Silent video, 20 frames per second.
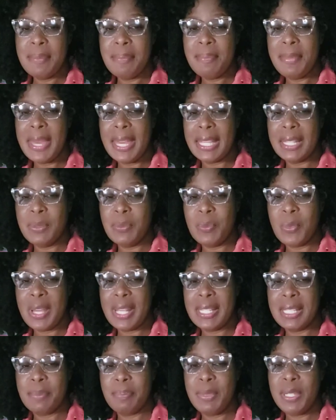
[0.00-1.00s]
Megan
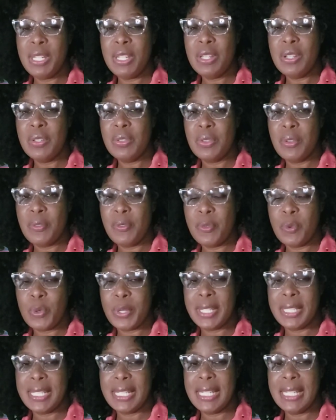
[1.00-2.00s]
Westby, the
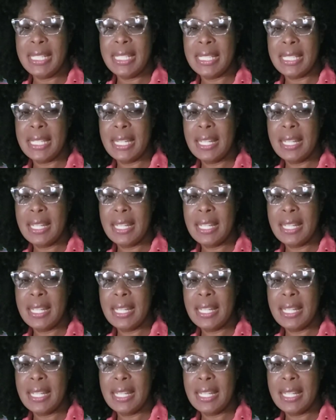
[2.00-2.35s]
14th.